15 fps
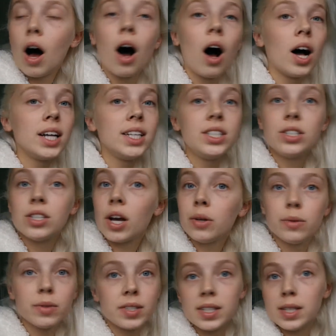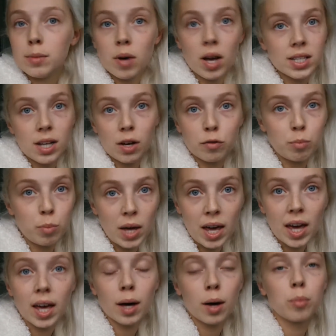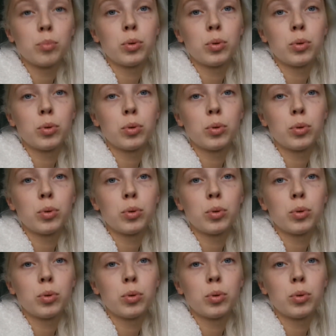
I don't see myself being a